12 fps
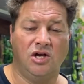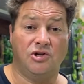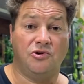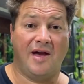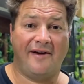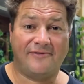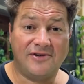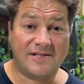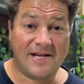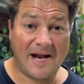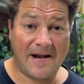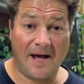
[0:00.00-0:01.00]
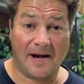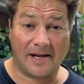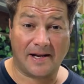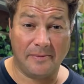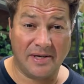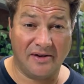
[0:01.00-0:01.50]
you have to stand out. It
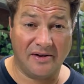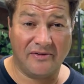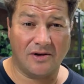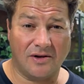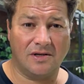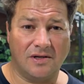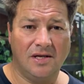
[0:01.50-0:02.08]
can be difficult.